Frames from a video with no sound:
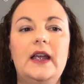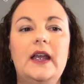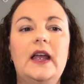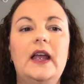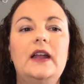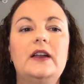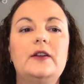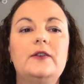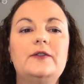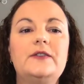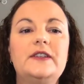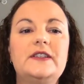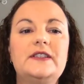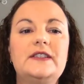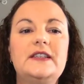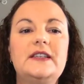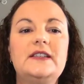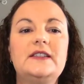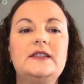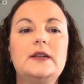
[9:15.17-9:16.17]
and of
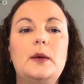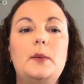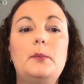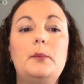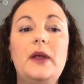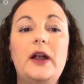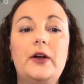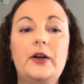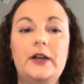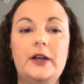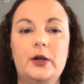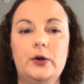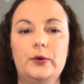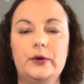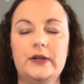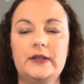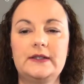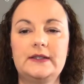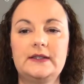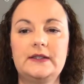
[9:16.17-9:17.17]
deceased Mary
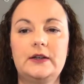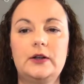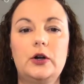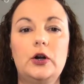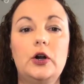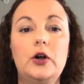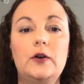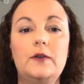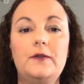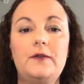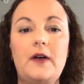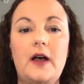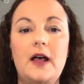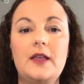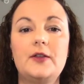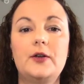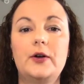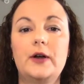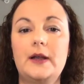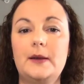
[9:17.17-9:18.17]
Otis, her
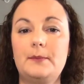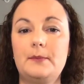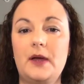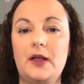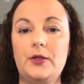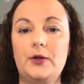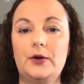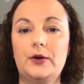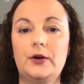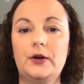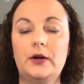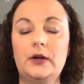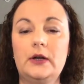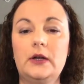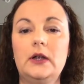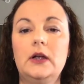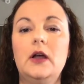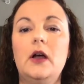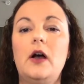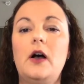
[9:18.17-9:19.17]
father and mother,
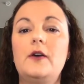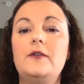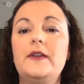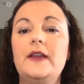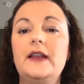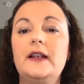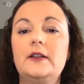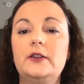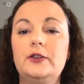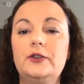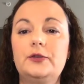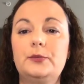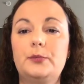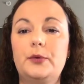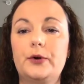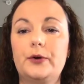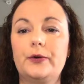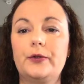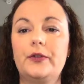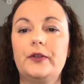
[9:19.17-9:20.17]
of English
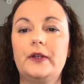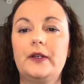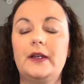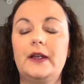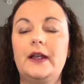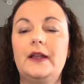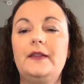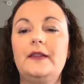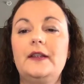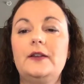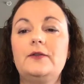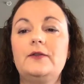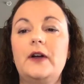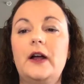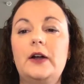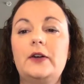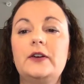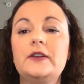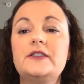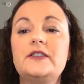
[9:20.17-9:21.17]
birth in the
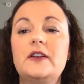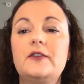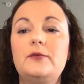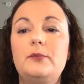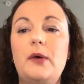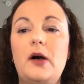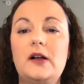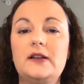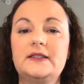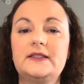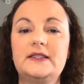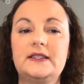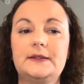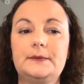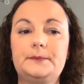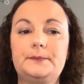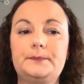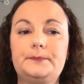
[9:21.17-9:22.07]
environs of Boston.